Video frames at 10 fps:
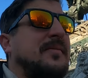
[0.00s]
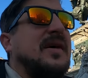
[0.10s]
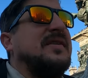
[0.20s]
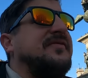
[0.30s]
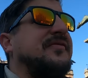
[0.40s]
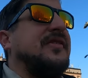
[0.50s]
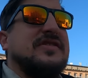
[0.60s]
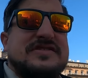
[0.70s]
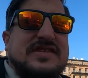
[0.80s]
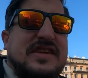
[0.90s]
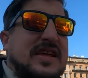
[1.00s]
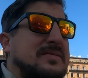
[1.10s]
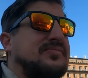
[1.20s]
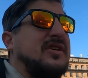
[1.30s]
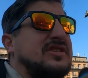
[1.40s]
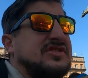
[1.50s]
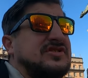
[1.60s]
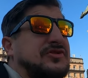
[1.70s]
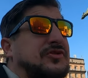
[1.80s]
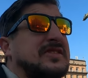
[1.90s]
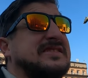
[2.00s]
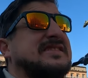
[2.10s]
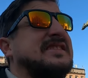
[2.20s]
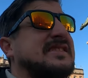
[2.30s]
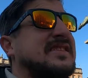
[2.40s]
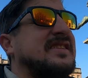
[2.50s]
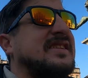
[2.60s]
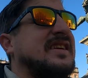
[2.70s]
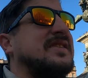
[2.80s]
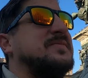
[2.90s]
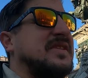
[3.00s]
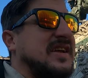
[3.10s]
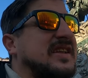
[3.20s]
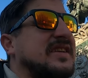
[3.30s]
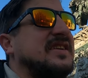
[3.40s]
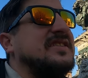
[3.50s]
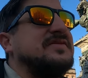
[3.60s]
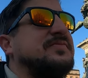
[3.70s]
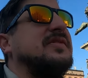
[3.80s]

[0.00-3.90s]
My first impression touristing in Milan here is